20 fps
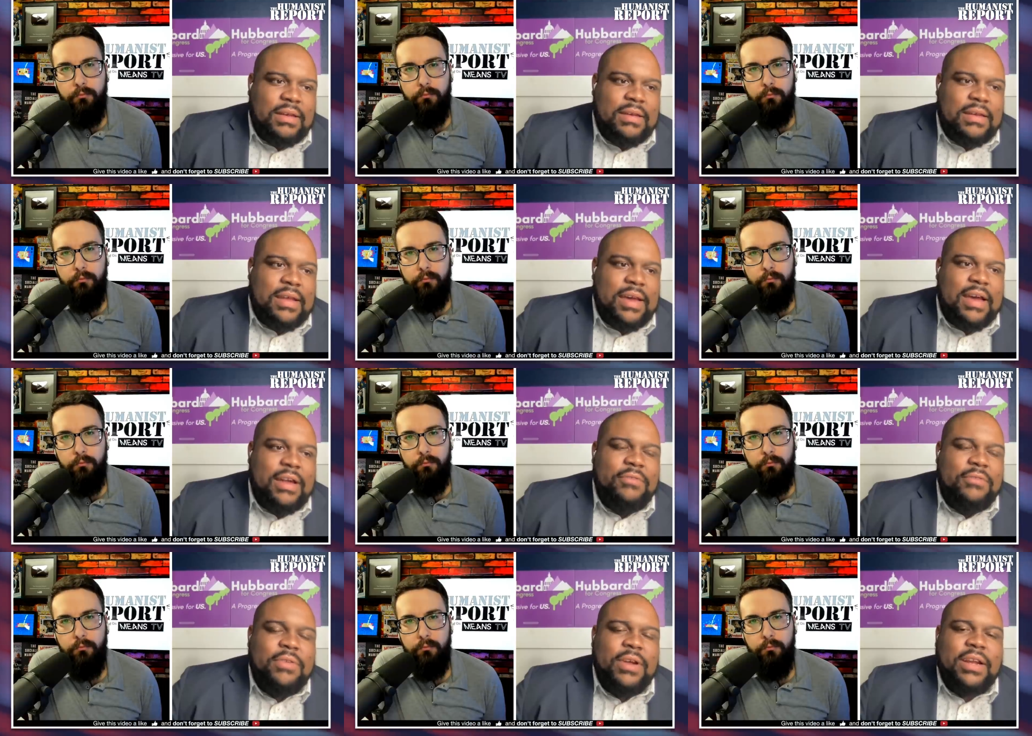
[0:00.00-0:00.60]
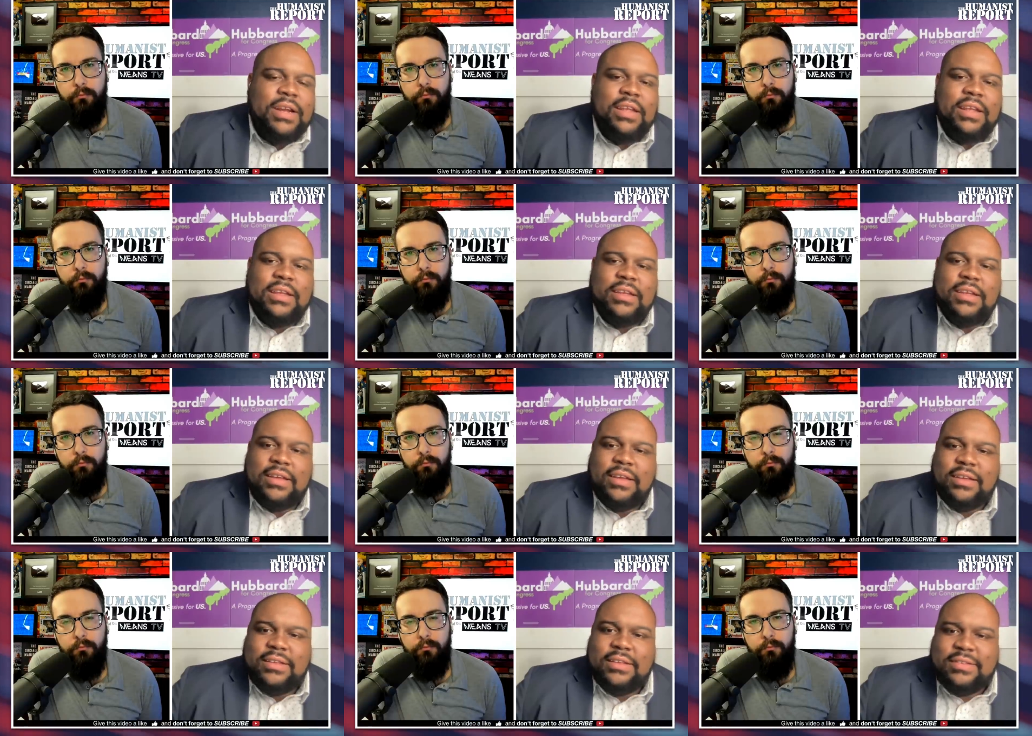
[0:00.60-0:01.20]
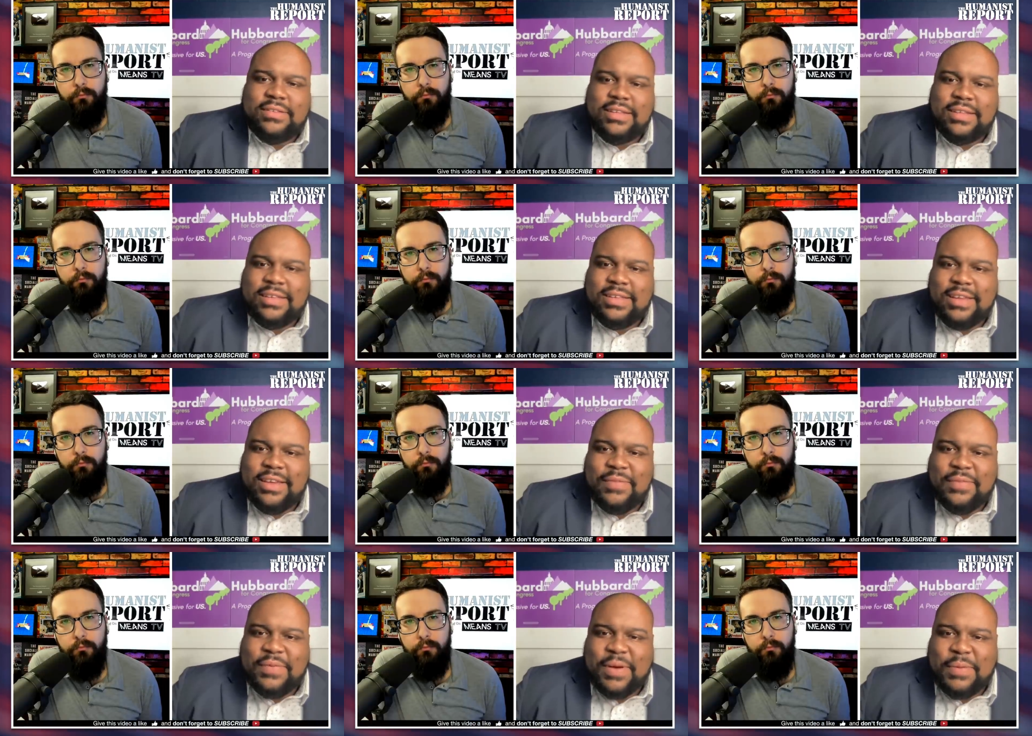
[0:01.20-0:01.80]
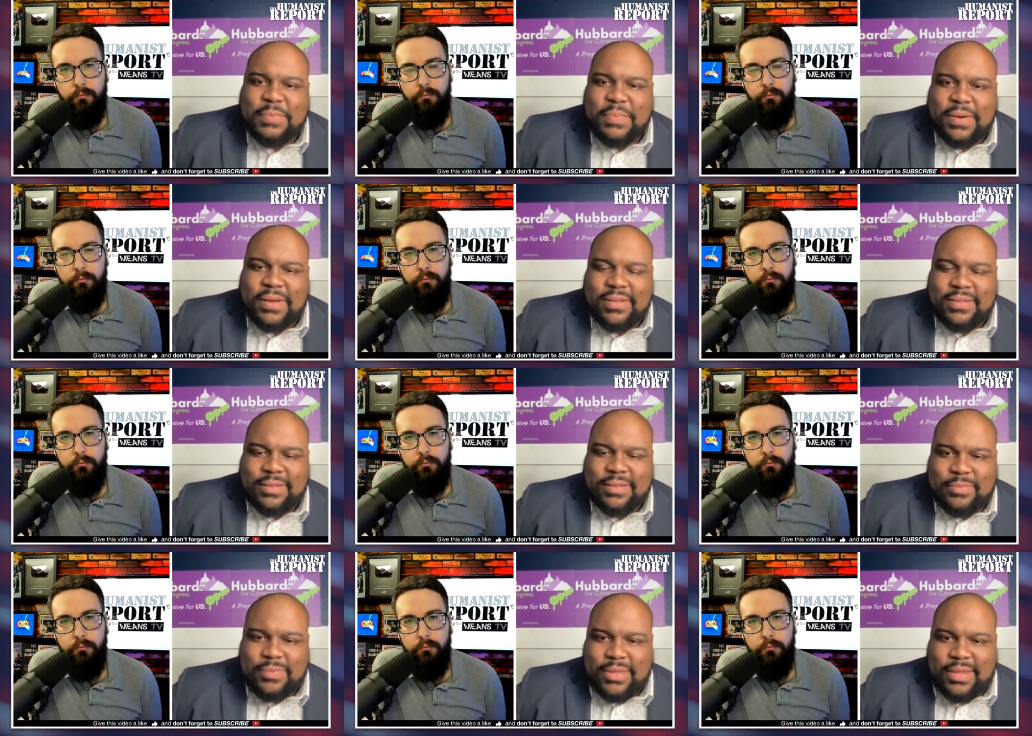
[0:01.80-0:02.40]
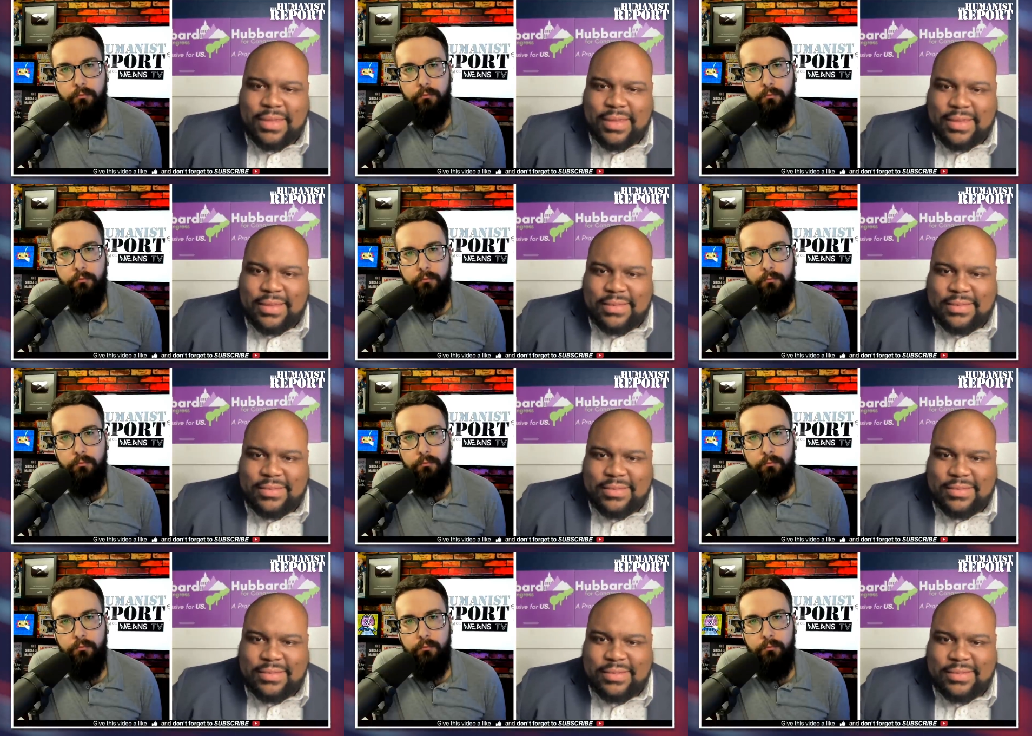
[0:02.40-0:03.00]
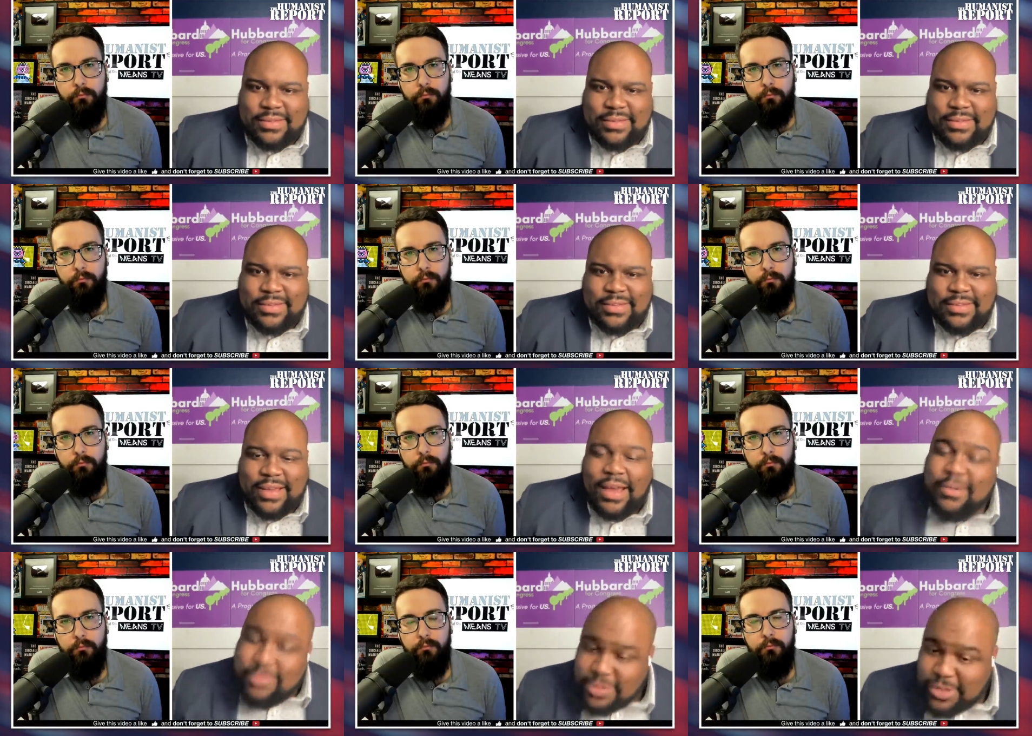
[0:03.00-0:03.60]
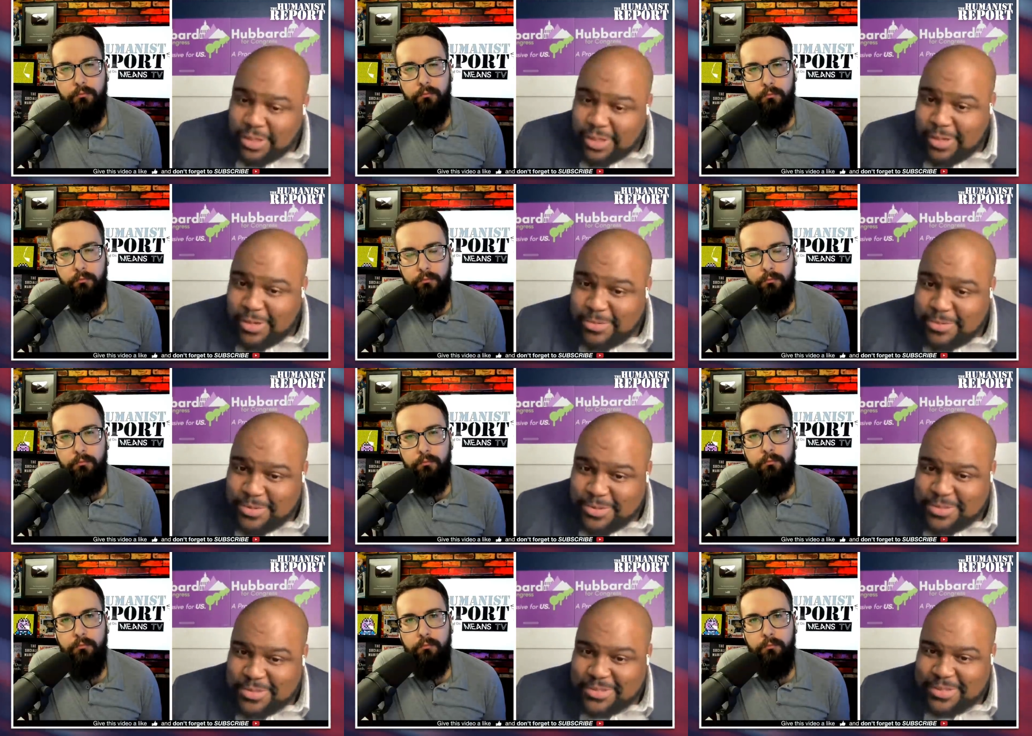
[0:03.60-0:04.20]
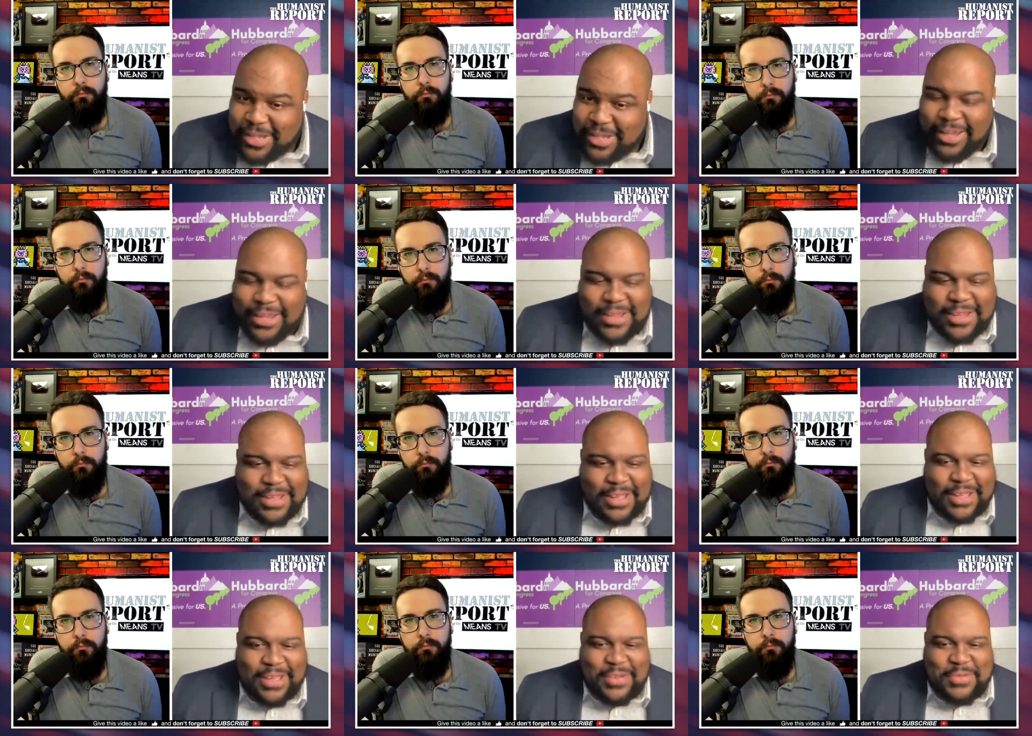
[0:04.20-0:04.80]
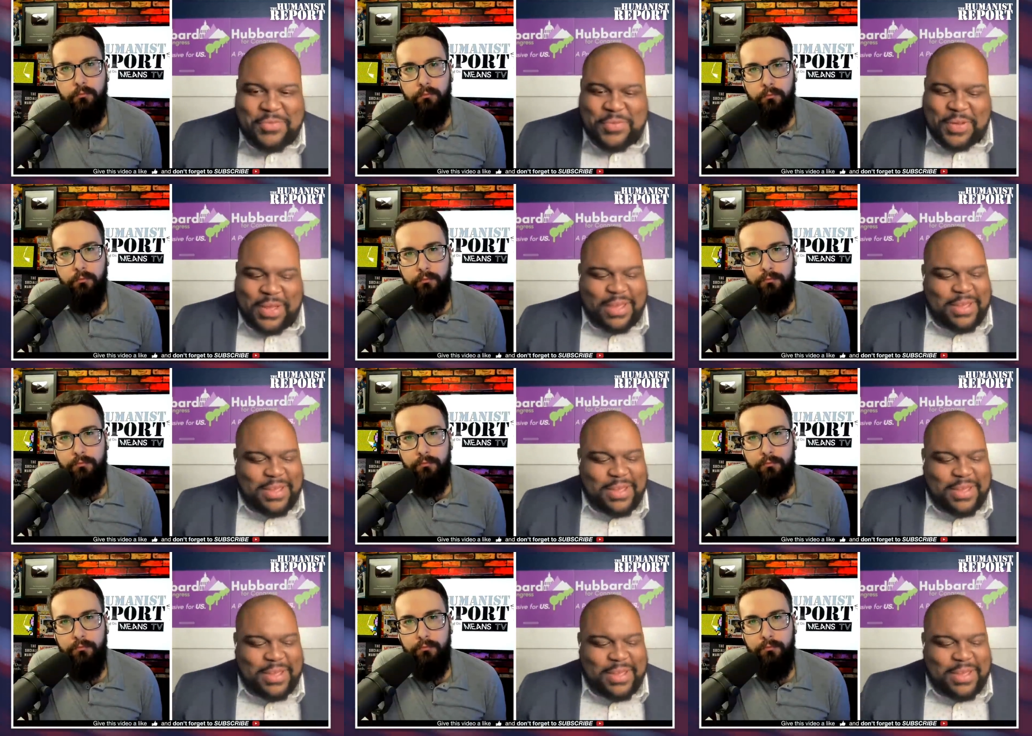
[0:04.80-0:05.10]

Speaker 1: not ready to give up on them yet. I was close. I